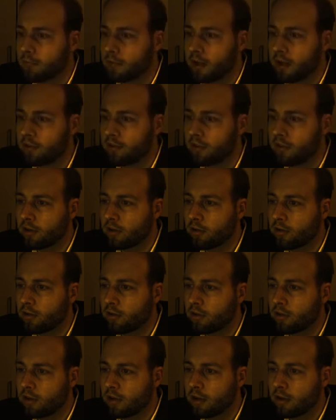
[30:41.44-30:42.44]
As I
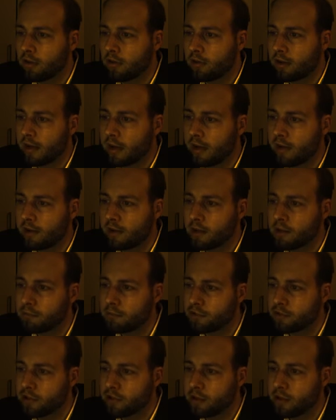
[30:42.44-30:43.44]
looked, the handling
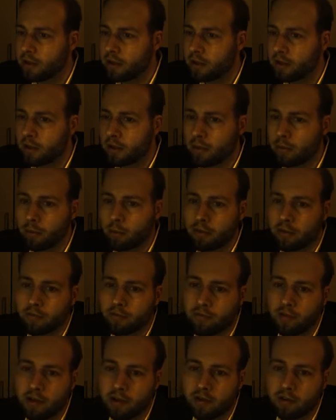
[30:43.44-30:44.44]
machine, with a
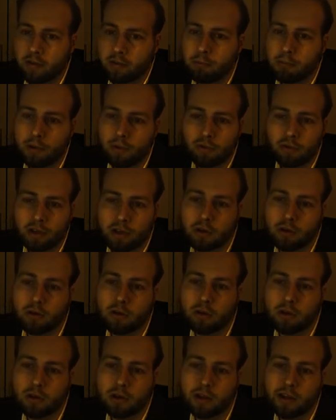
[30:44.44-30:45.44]
faint and
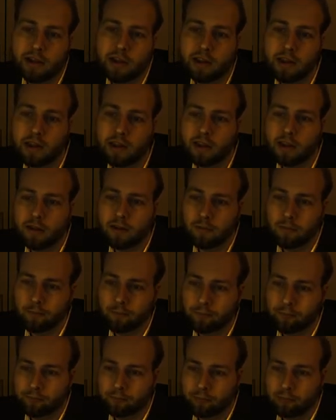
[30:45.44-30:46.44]
musical clinking,
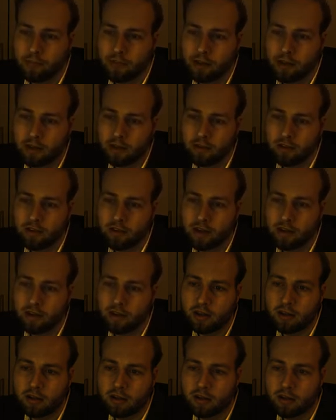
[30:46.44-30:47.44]

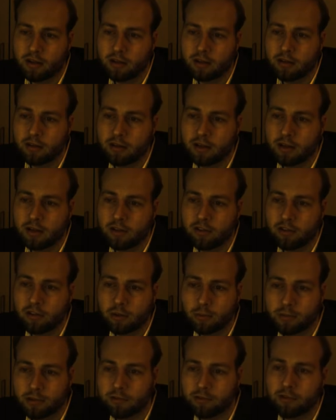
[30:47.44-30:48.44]
extended,
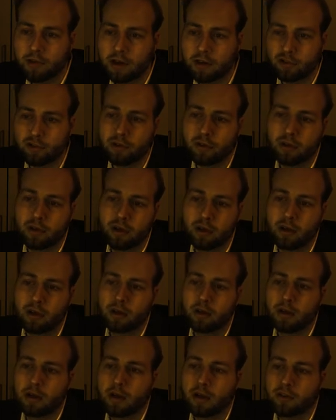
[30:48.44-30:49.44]
telescopic fashion,
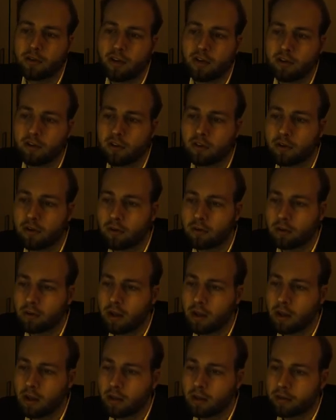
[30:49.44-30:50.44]
a tentacle
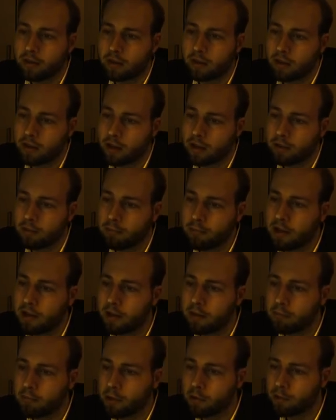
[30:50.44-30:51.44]
that had
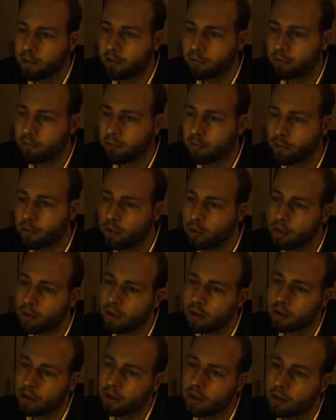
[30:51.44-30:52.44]
been a moment before
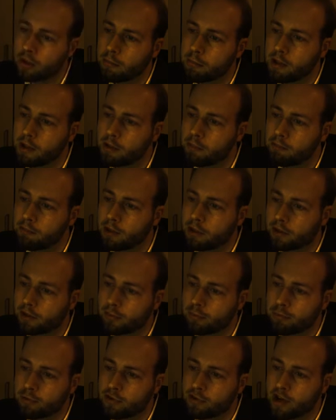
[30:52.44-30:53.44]
a mere
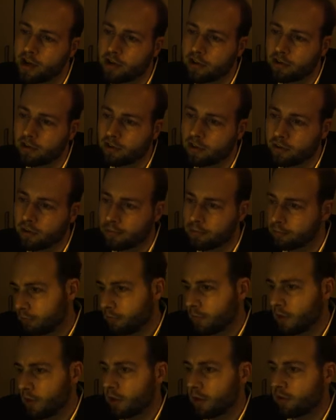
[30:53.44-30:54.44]
blunt projection,
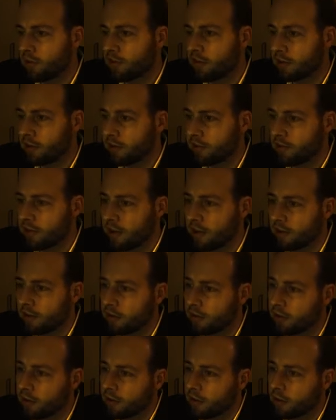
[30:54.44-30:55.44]
until its
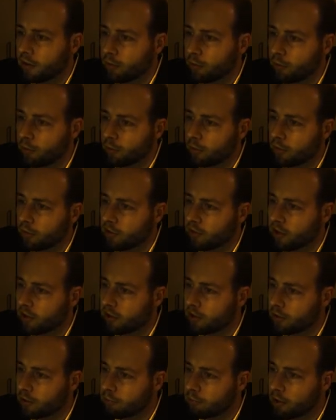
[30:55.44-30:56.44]
end was
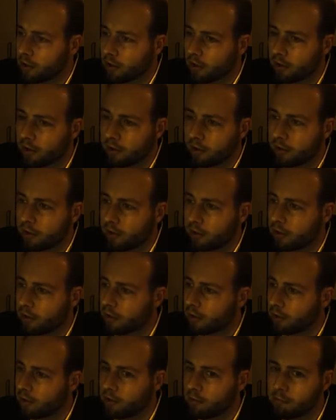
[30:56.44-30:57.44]
hidden behind
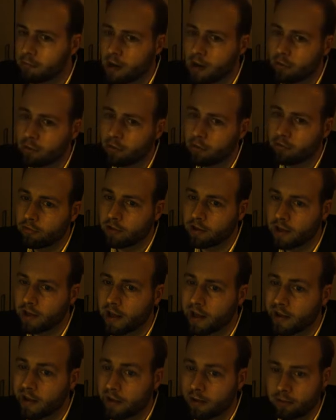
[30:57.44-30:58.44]
the mound of
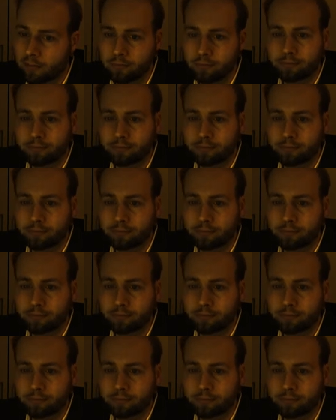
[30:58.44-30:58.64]
clay.